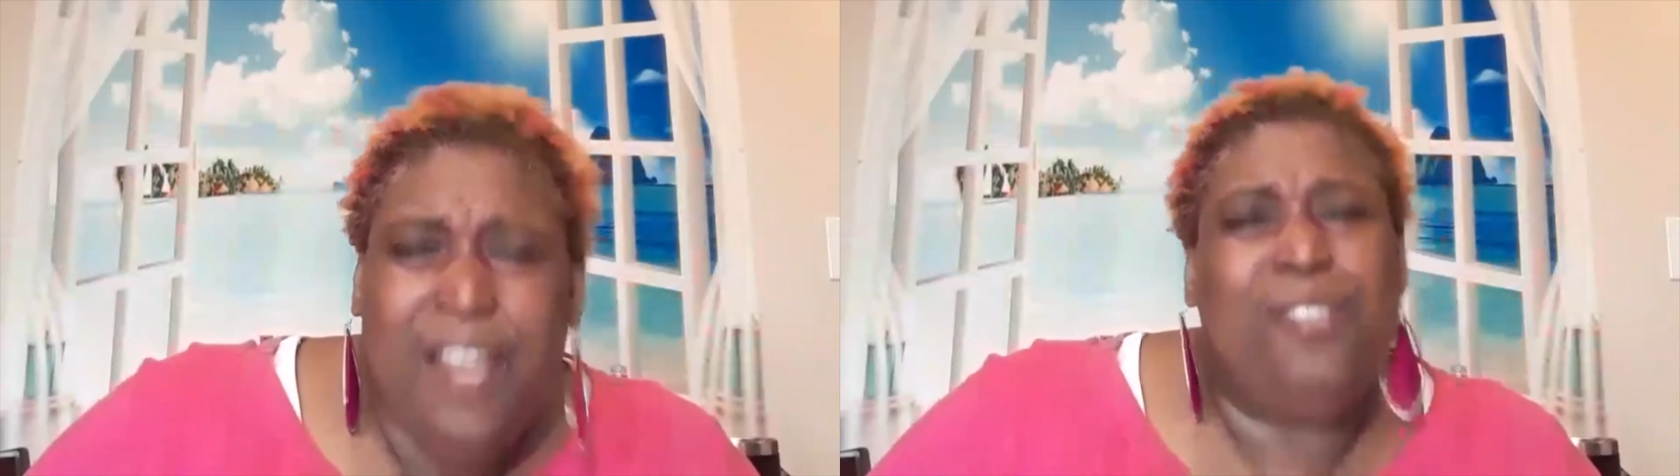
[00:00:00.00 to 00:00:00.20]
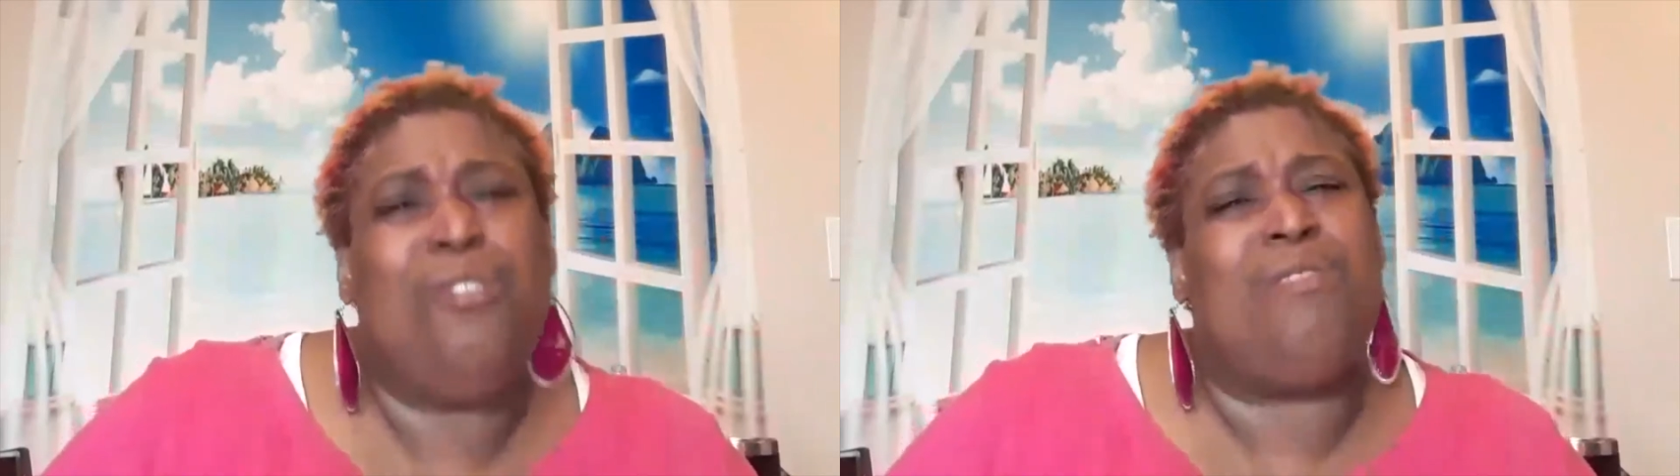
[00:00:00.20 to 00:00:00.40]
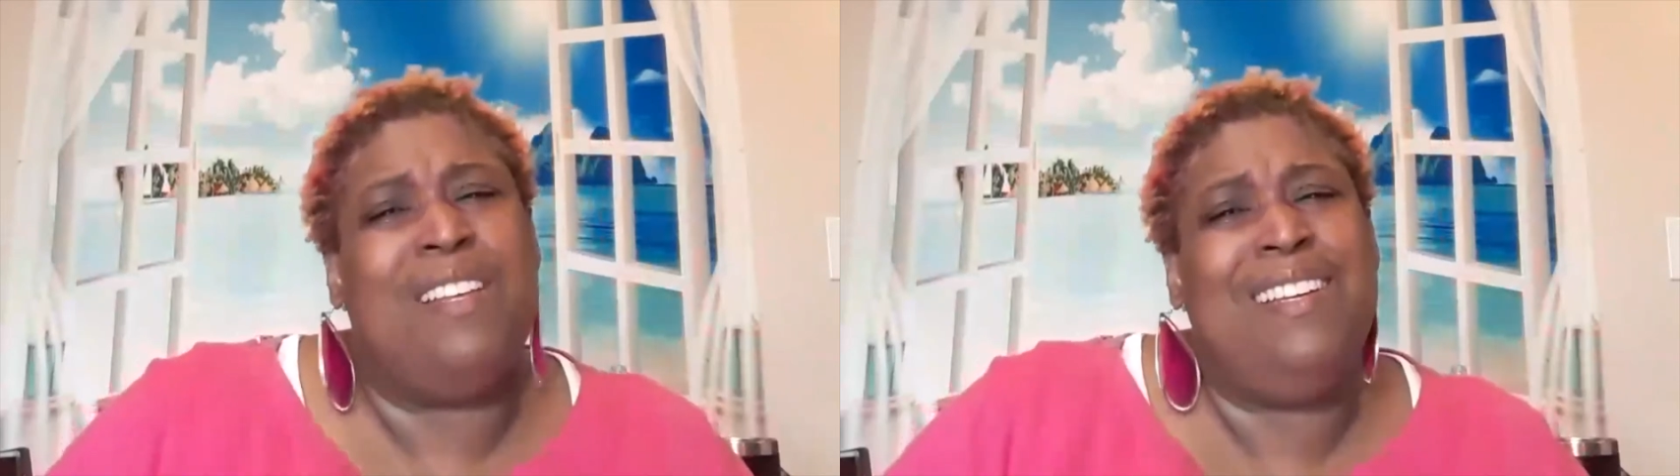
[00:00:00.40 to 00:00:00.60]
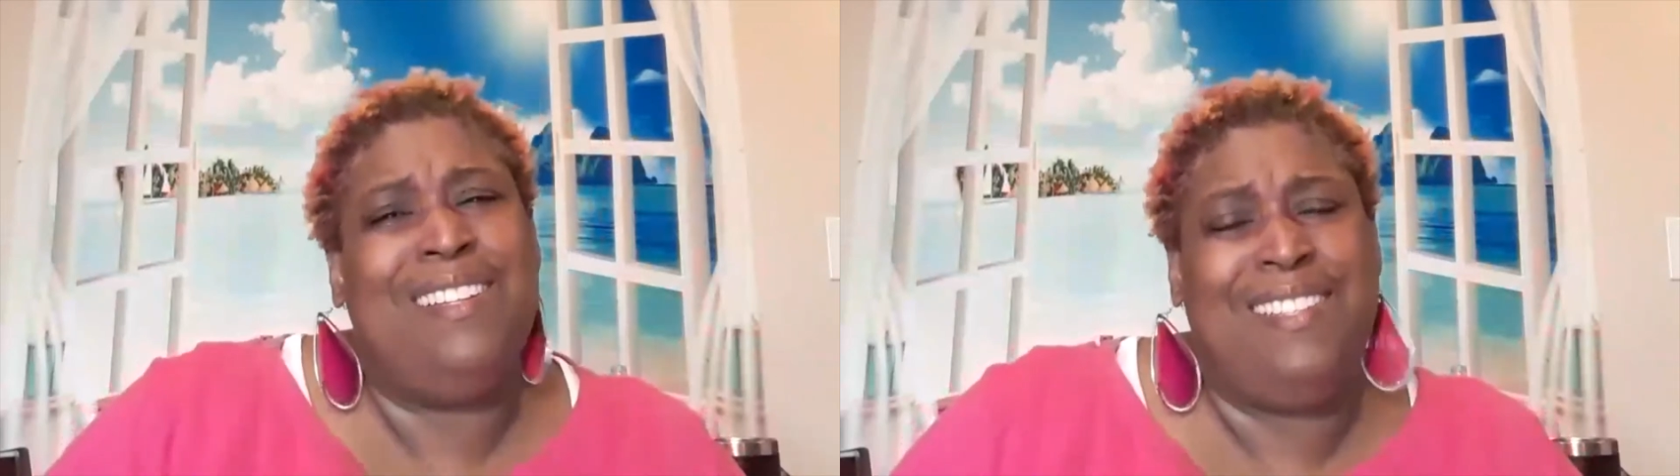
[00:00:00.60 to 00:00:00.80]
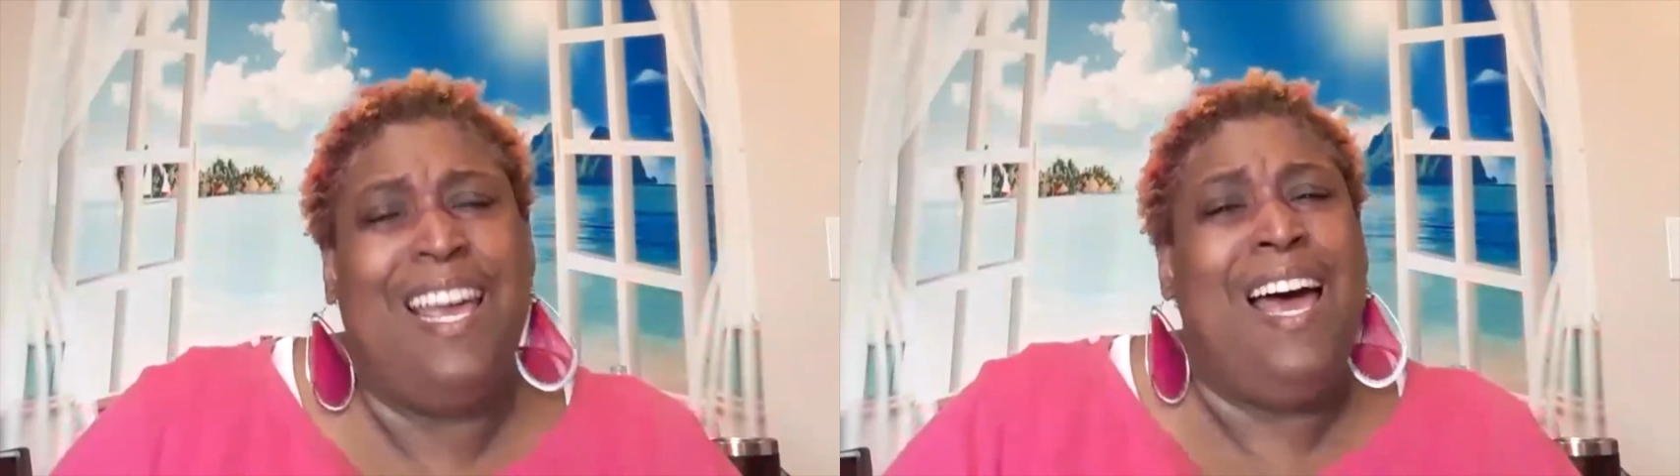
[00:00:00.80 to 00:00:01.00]
Truth
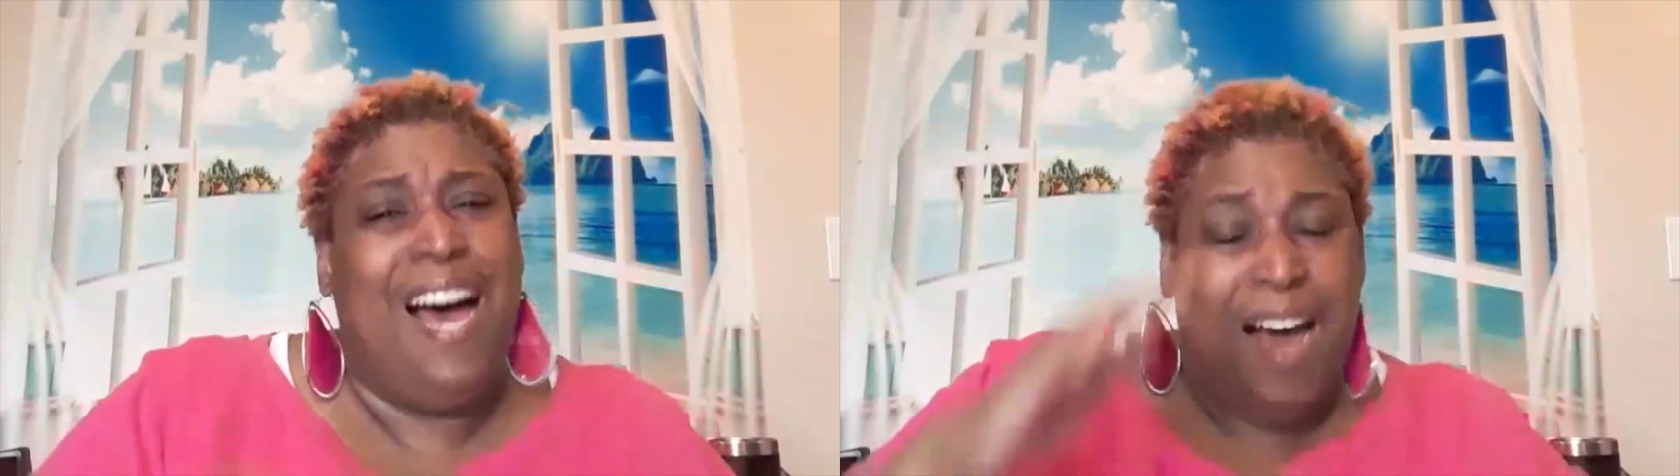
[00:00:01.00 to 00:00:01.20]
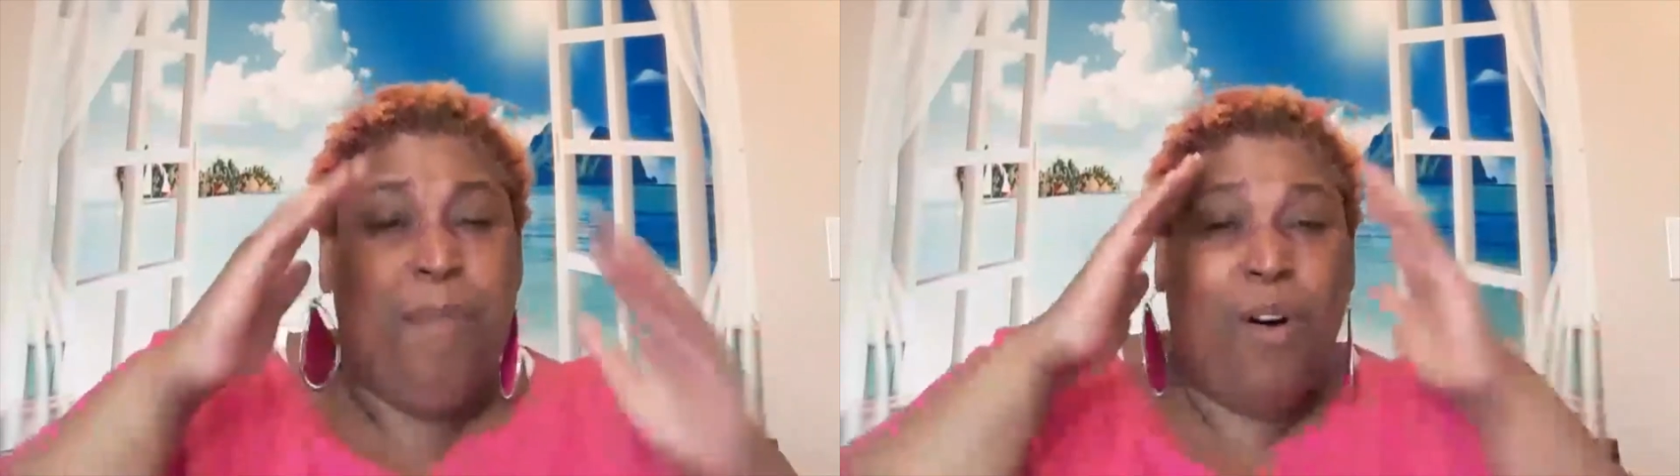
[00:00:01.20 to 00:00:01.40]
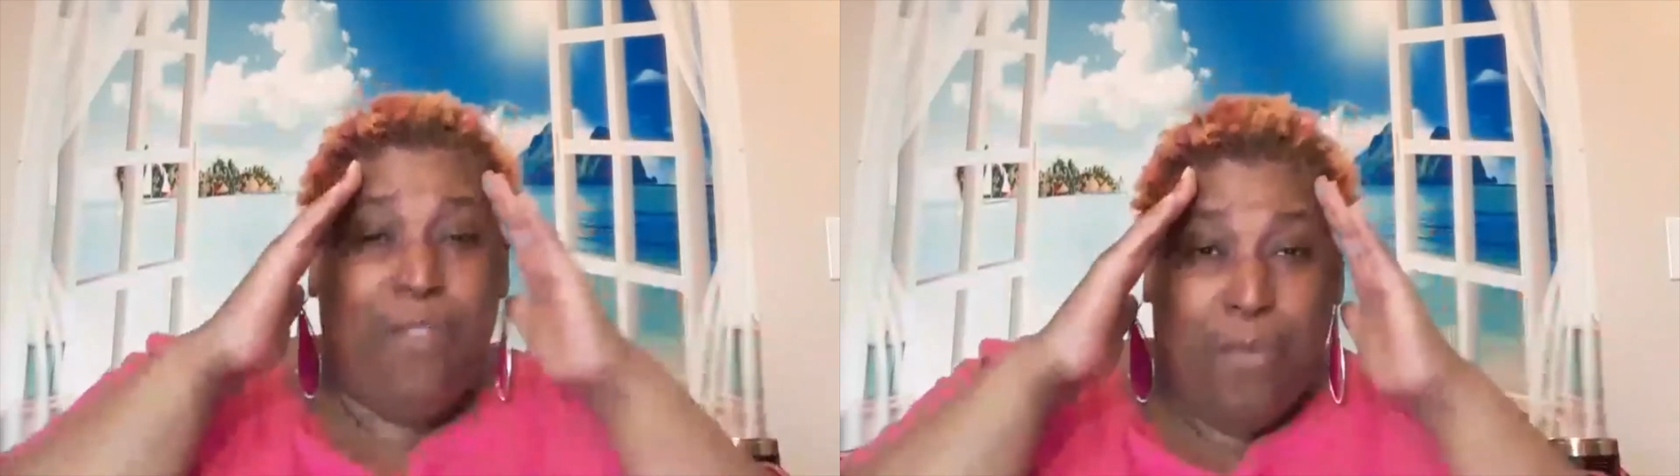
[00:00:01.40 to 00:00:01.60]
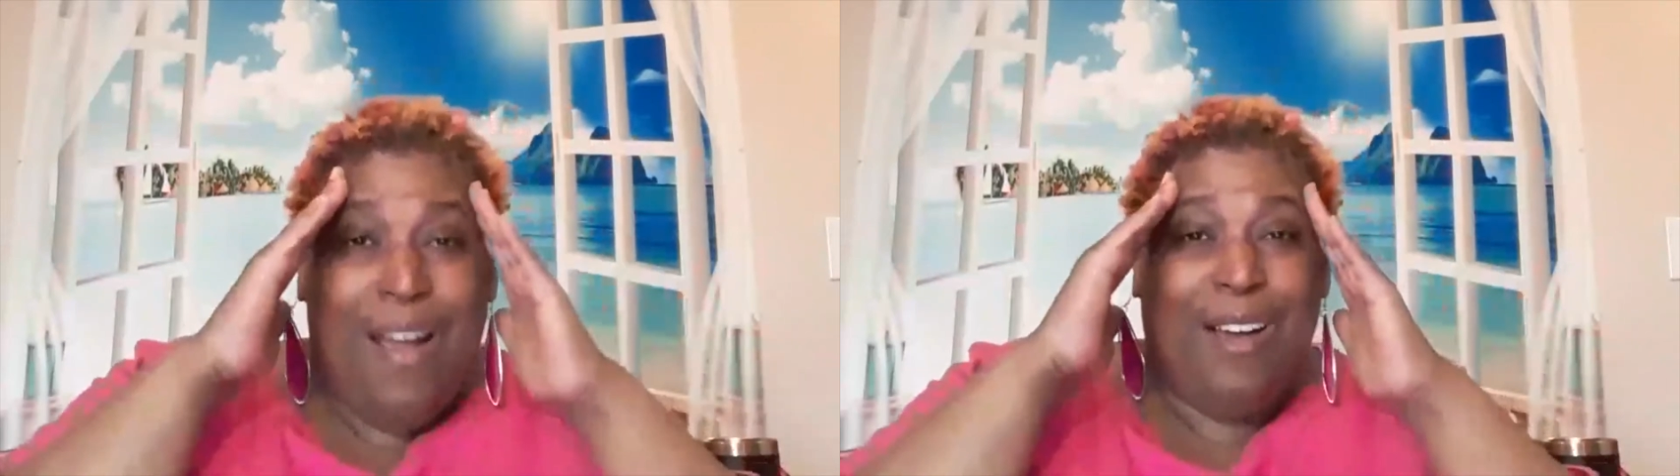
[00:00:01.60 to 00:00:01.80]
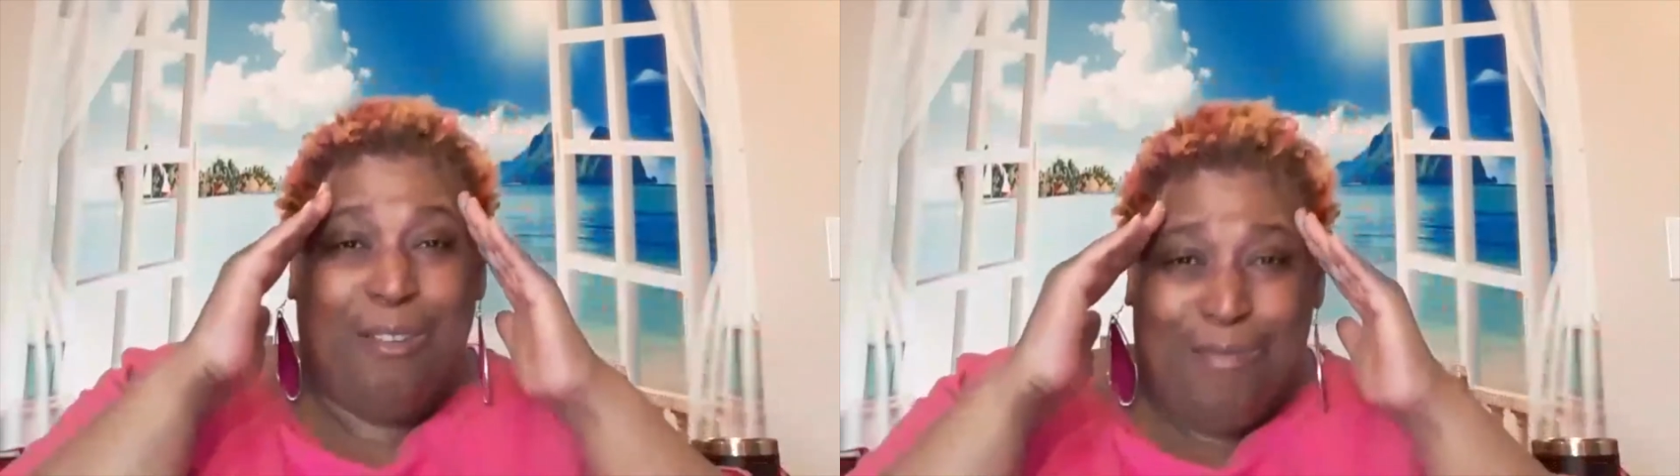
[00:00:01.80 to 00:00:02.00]
is, I'm
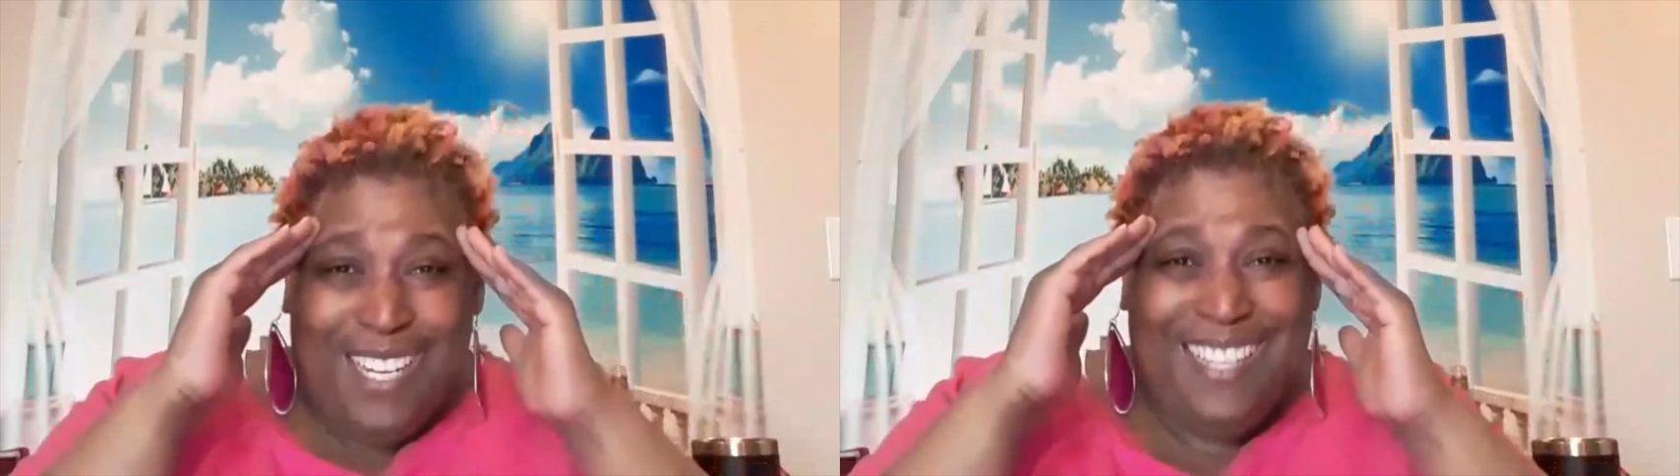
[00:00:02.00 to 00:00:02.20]
overwhelmed.